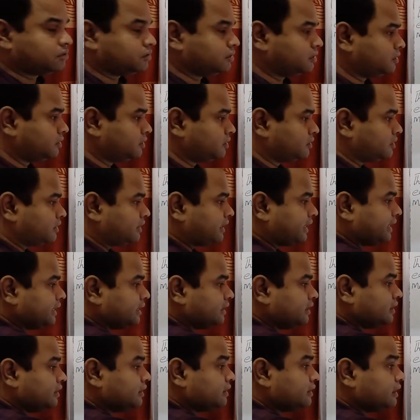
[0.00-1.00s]

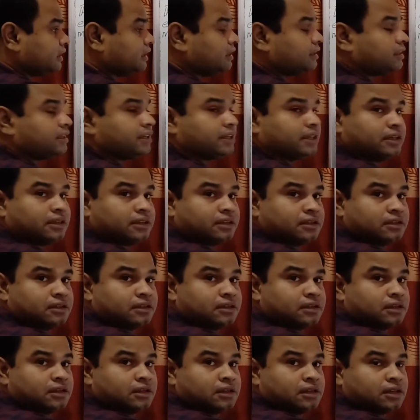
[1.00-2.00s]
slightly tilted
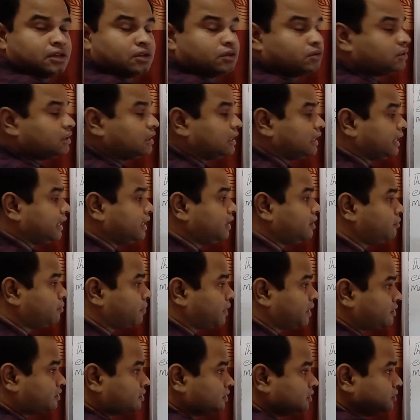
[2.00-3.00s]
to the line
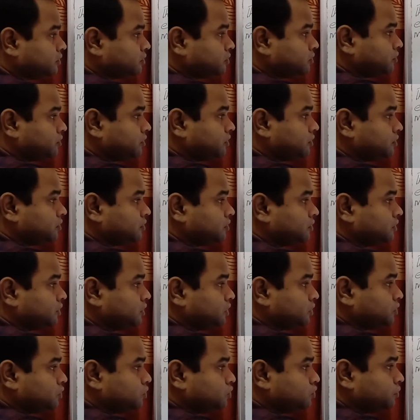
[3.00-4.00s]
passing through this
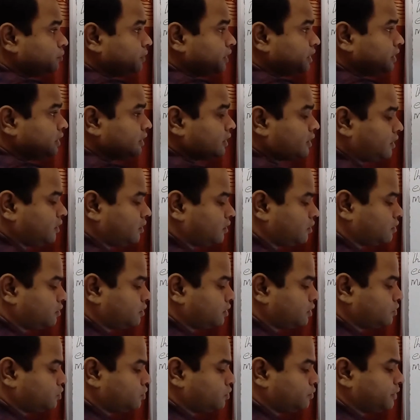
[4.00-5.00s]
geometrical north
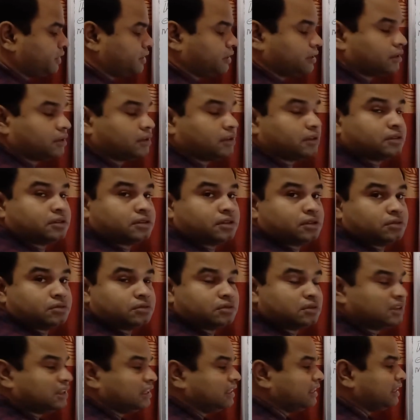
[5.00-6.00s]
and geometrical south
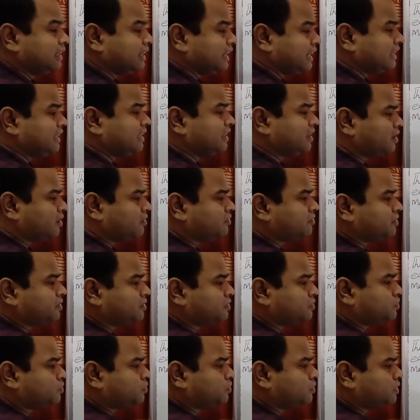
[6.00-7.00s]
at around this
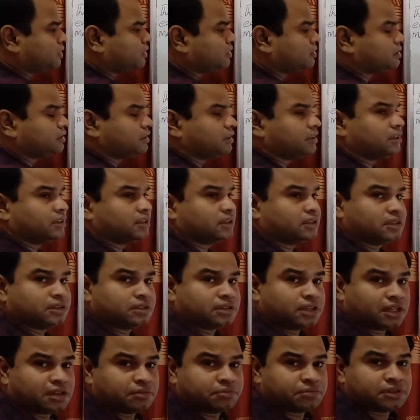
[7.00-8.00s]
23 degree.
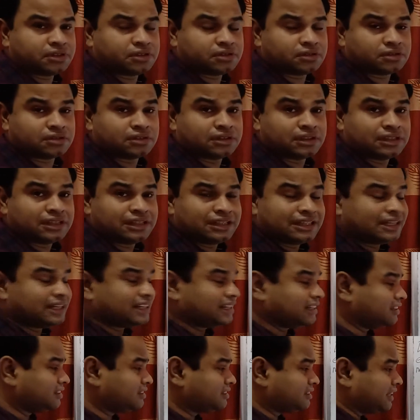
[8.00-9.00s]
That means it
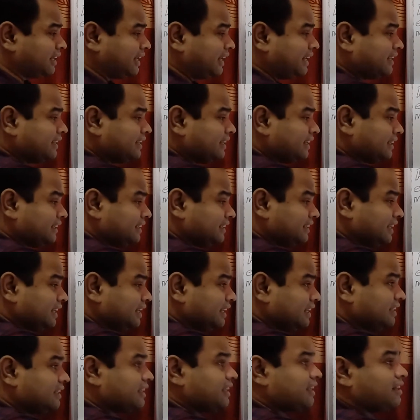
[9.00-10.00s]
is slightly
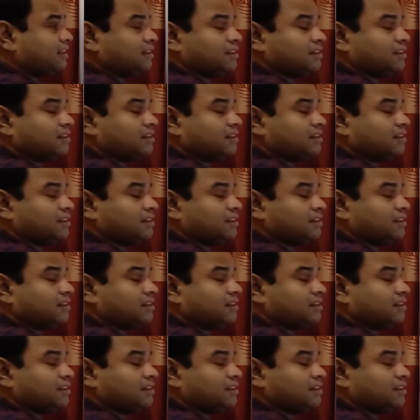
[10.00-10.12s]
tilted